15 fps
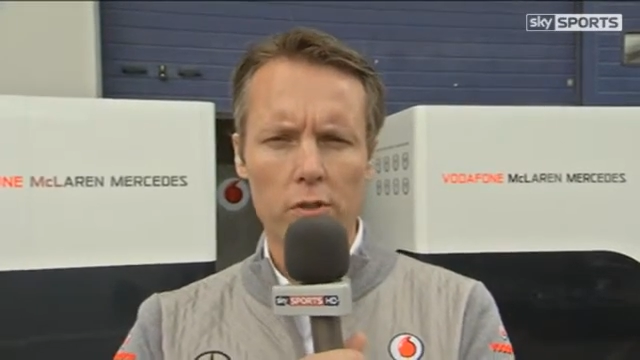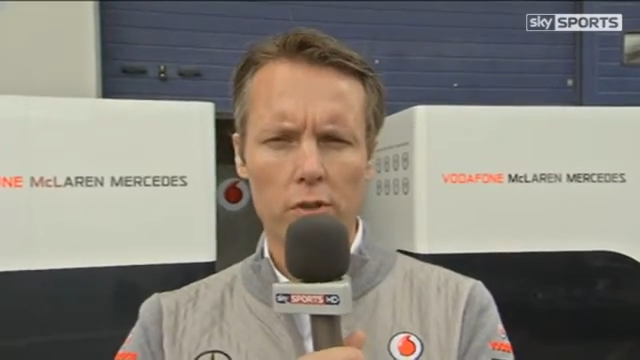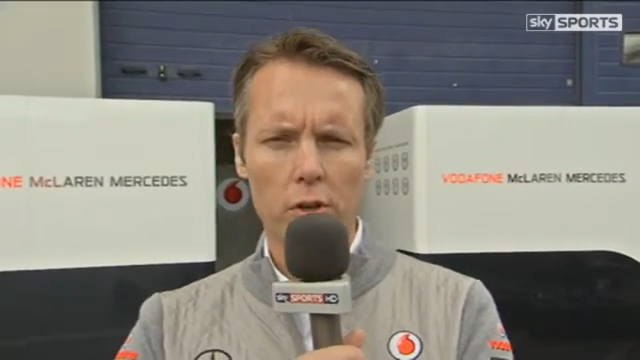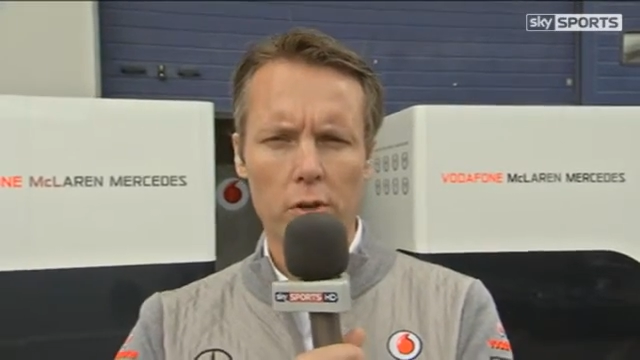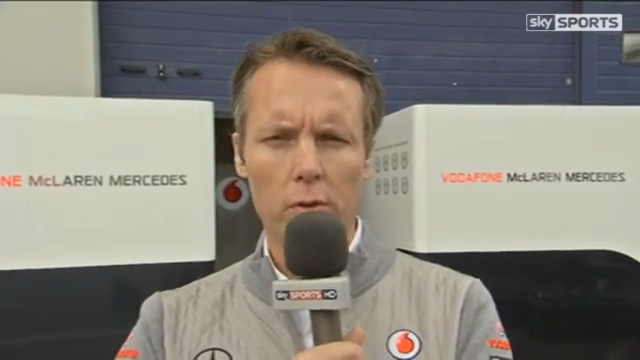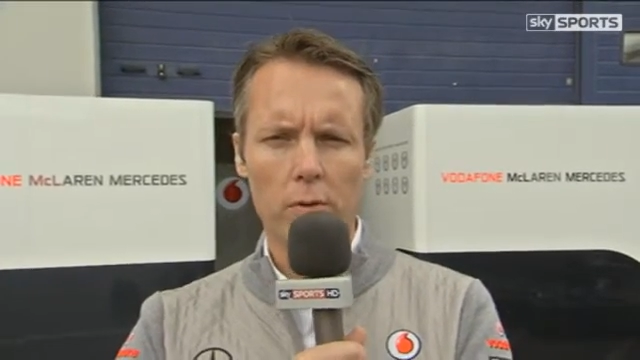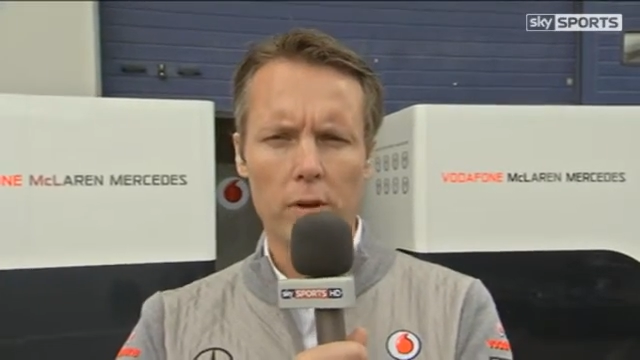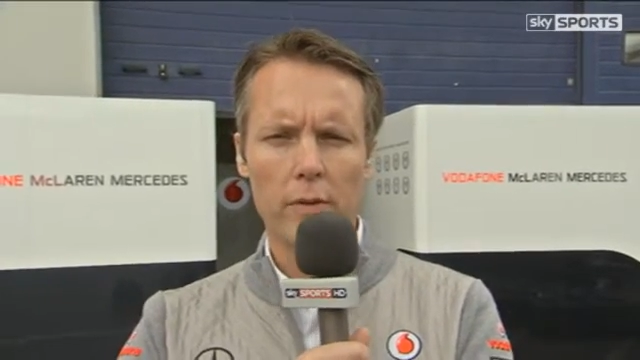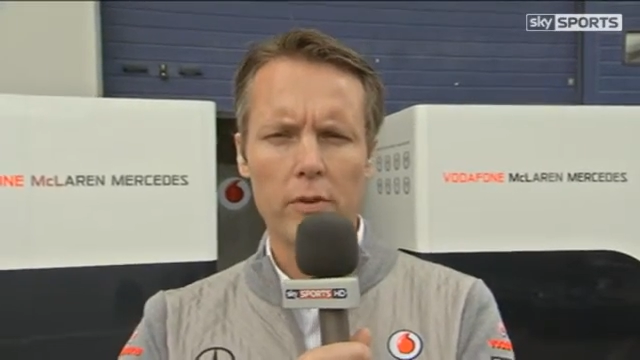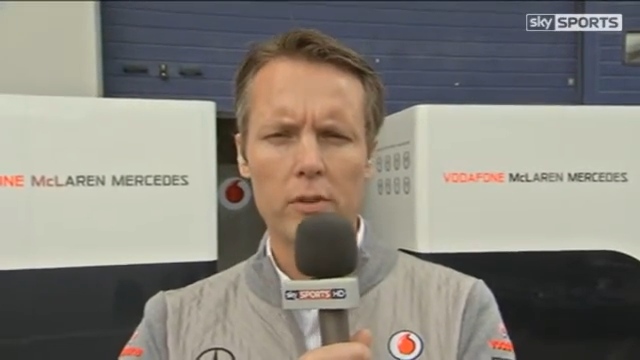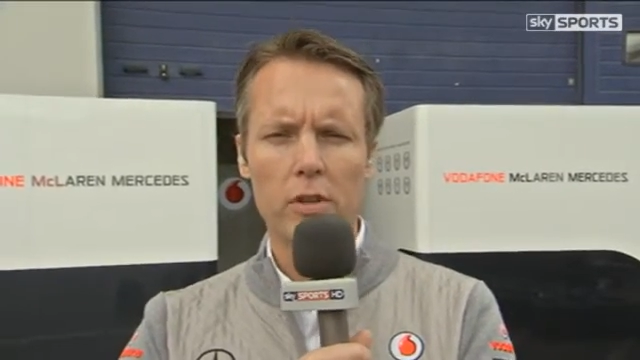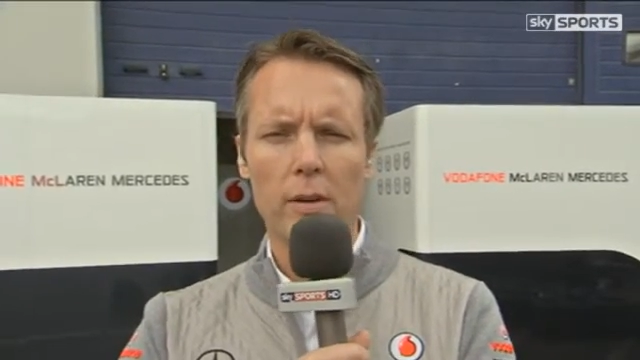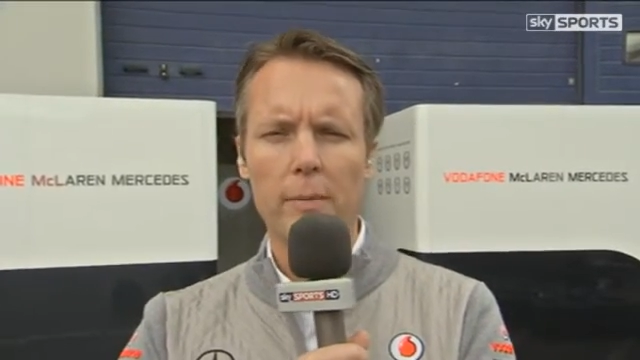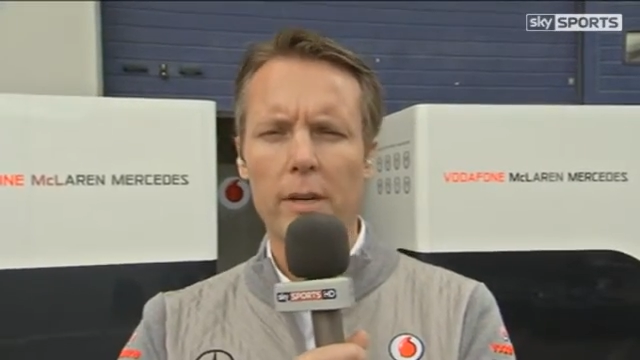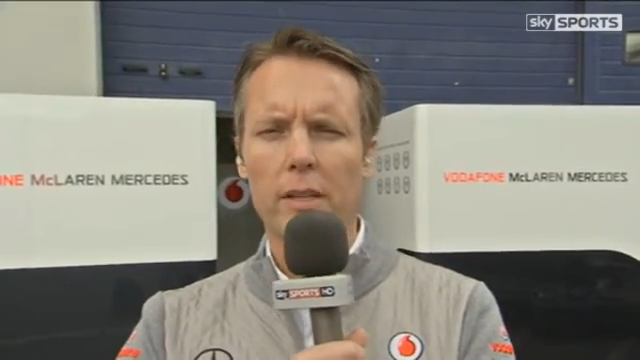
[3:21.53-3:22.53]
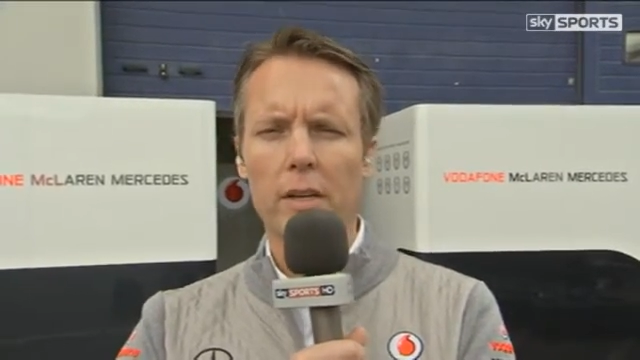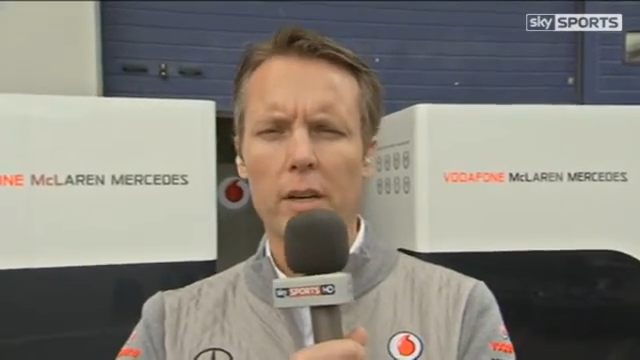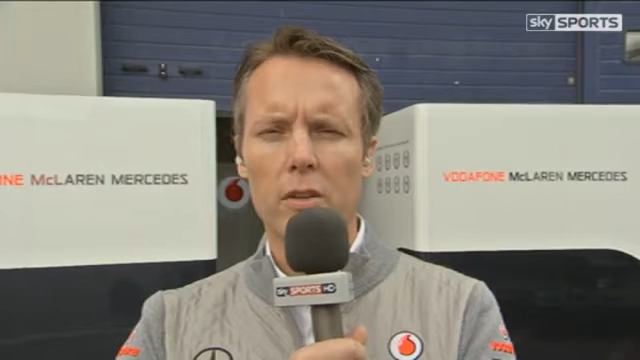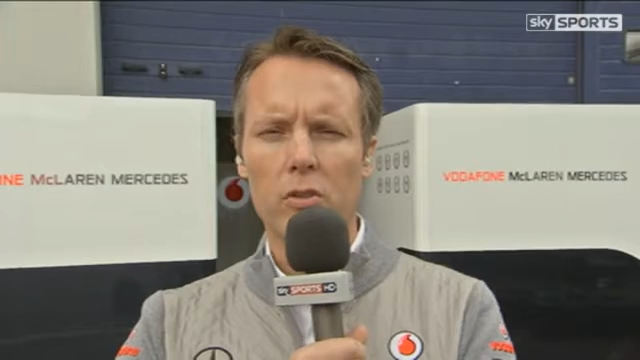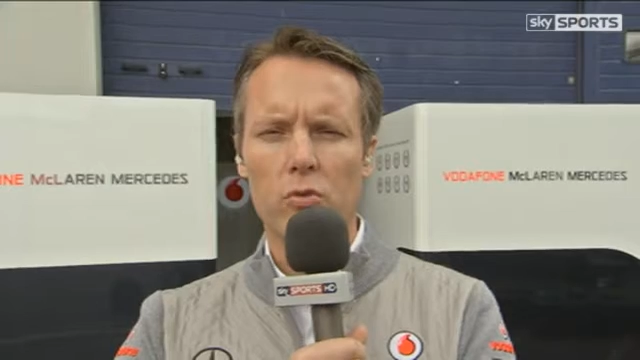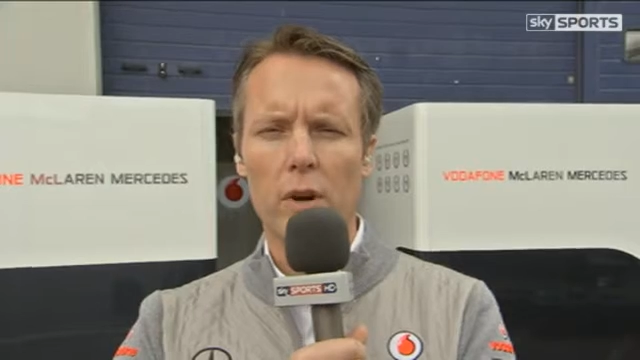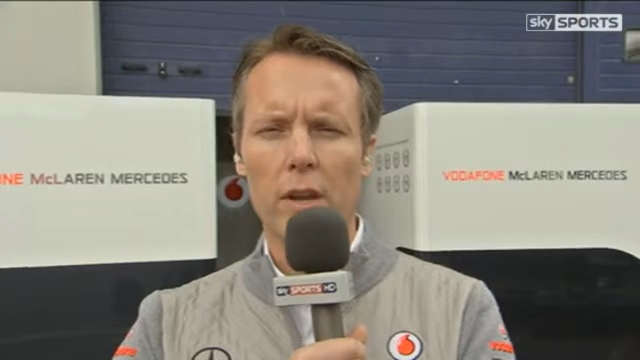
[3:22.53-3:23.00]
so every time our
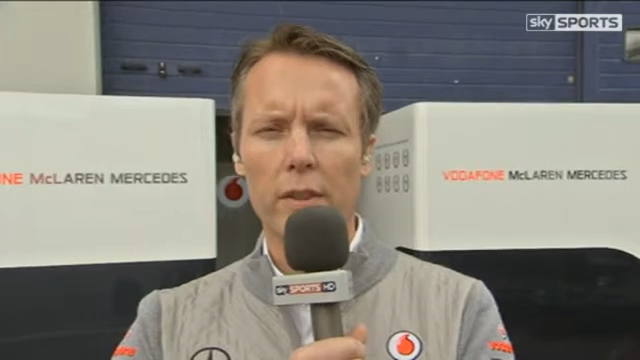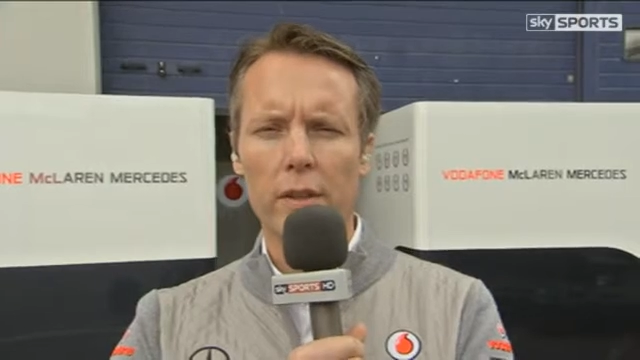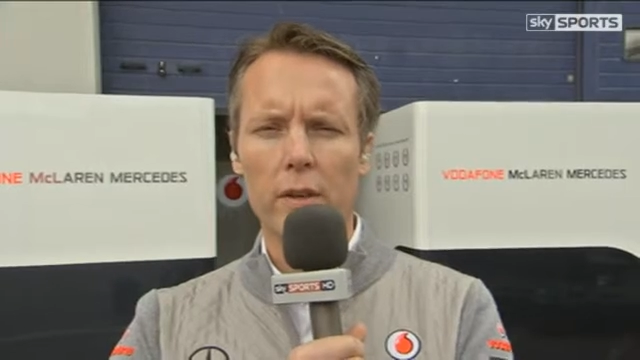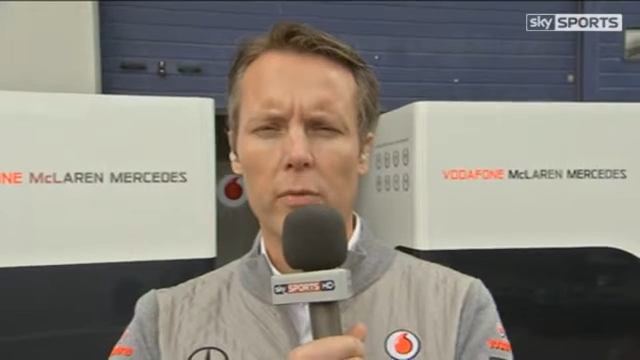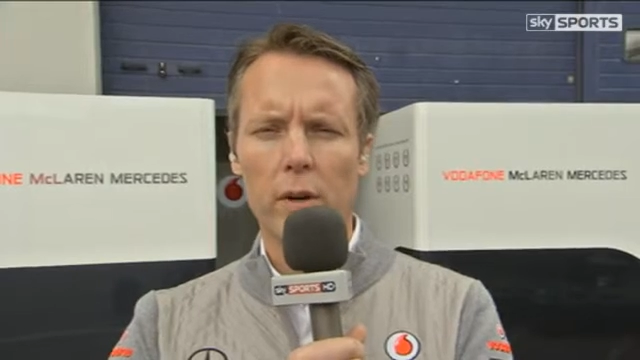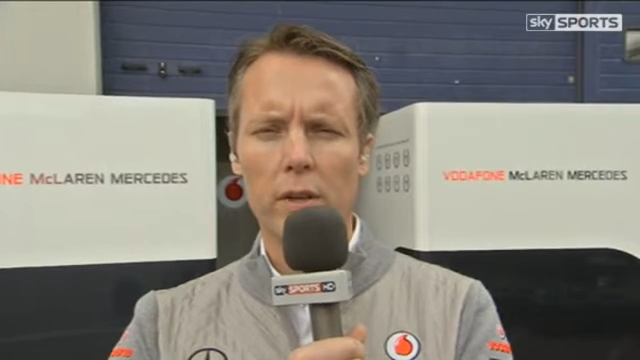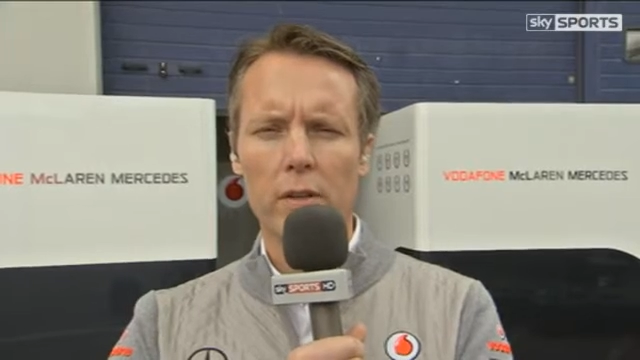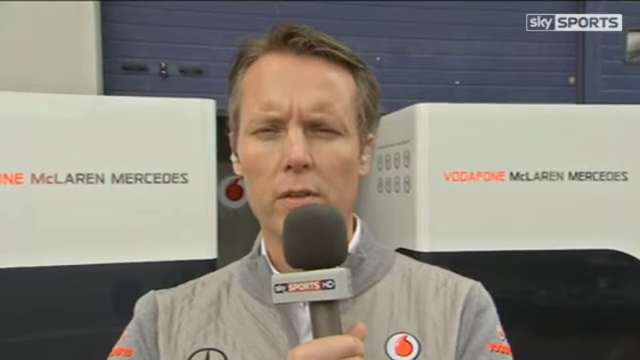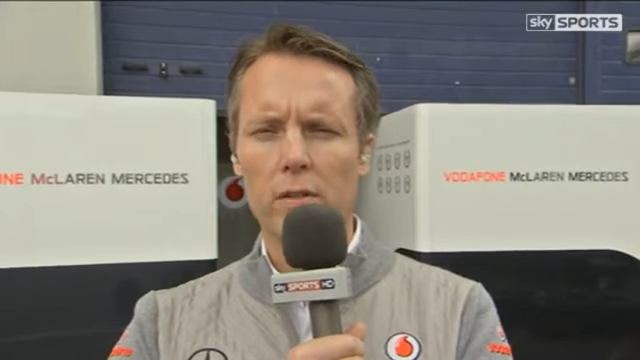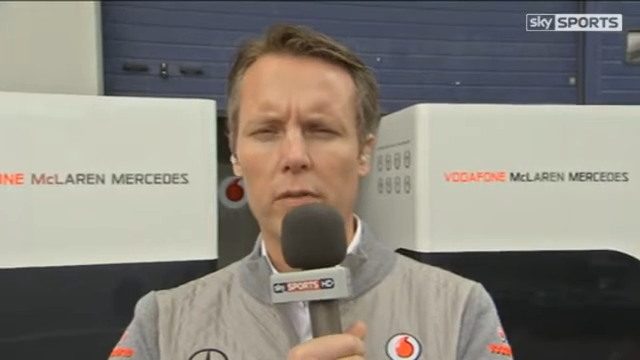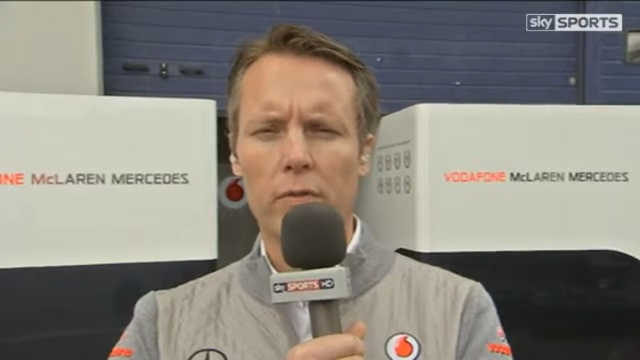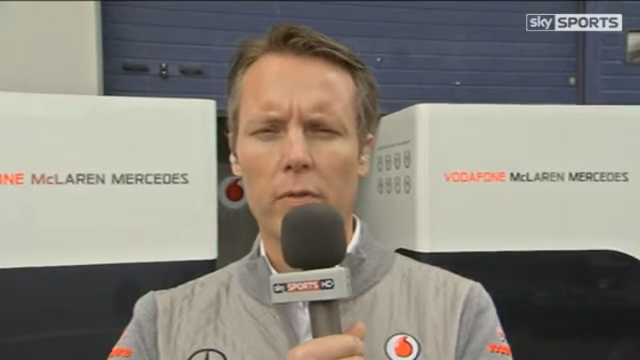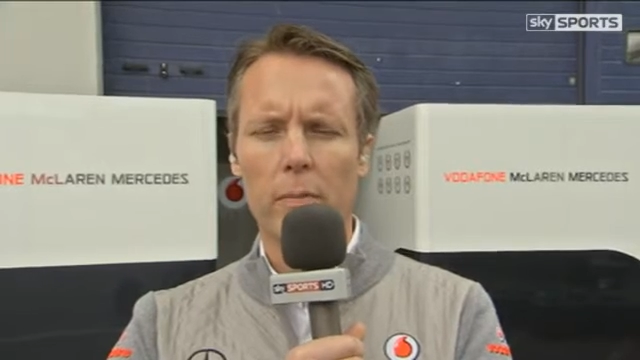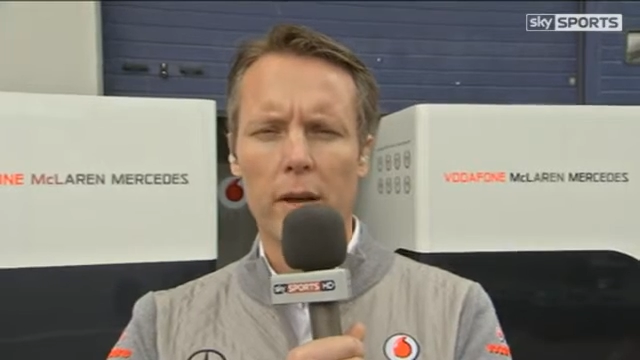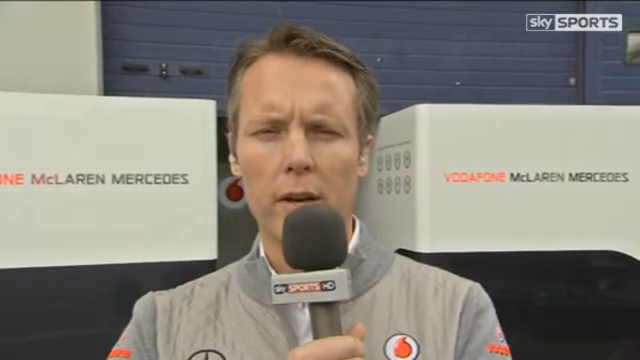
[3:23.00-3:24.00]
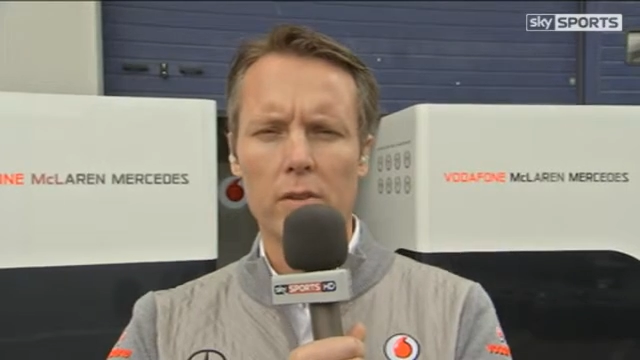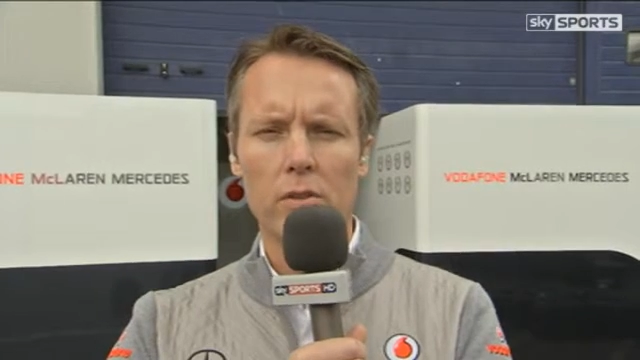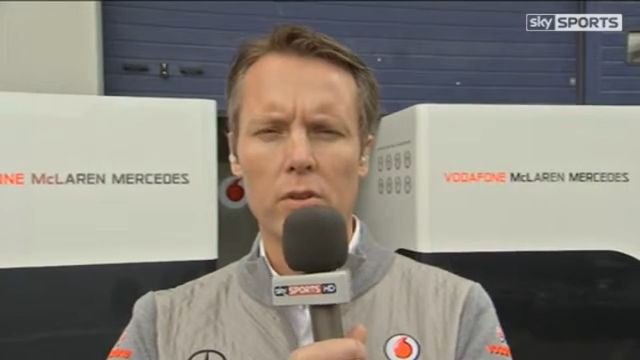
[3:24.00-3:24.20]
cars run, they run in a different manner.